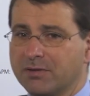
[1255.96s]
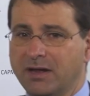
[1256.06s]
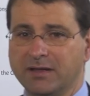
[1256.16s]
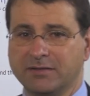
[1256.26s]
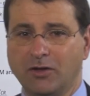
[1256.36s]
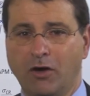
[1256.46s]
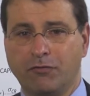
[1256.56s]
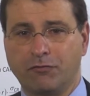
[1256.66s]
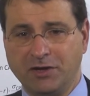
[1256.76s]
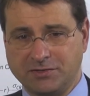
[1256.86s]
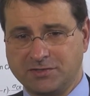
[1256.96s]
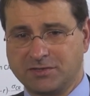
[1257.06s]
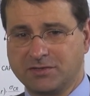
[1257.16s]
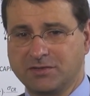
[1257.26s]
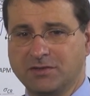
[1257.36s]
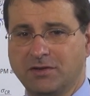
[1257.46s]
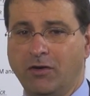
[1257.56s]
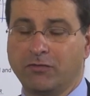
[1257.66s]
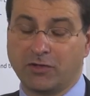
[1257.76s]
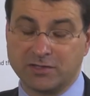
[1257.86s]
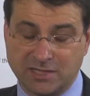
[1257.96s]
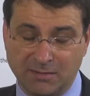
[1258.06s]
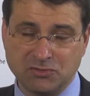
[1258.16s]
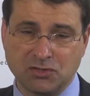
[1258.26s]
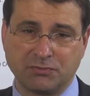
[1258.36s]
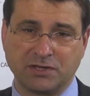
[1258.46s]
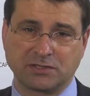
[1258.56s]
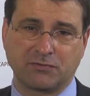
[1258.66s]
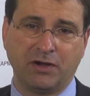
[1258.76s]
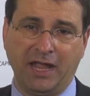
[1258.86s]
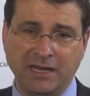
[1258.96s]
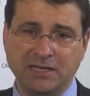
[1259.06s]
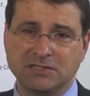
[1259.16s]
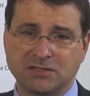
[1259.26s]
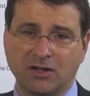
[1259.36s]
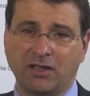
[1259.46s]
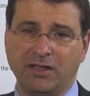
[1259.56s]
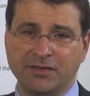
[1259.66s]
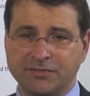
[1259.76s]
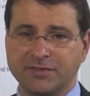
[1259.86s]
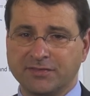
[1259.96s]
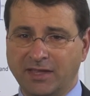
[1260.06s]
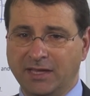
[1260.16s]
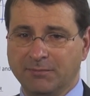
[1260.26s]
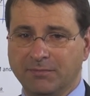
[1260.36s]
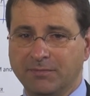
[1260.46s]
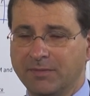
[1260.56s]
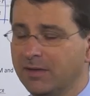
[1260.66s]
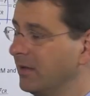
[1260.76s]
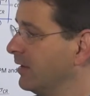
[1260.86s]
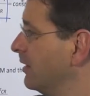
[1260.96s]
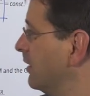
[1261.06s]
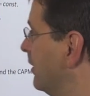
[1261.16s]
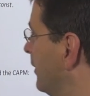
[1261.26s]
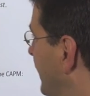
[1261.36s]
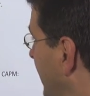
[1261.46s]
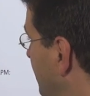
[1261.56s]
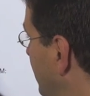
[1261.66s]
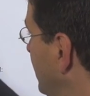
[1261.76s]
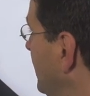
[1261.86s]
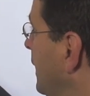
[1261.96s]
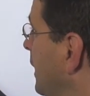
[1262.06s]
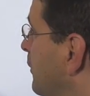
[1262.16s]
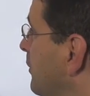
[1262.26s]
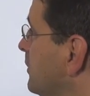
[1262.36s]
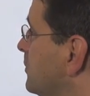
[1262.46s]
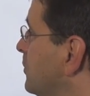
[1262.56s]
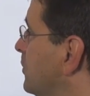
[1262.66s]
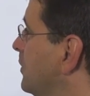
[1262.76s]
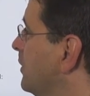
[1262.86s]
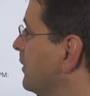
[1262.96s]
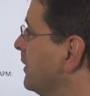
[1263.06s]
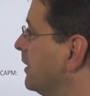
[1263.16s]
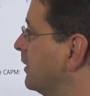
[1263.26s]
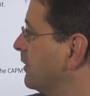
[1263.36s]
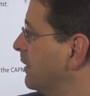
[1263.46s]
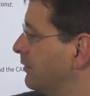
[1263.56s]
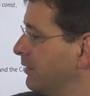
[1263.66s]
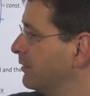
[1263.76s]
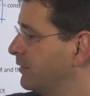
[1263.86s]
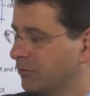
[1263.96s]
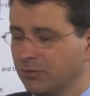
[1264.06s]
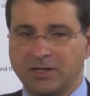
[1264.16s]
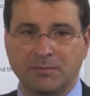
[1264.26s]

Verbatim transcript: price of risk, of consumption risk for any stock is the same. Namely, equal to the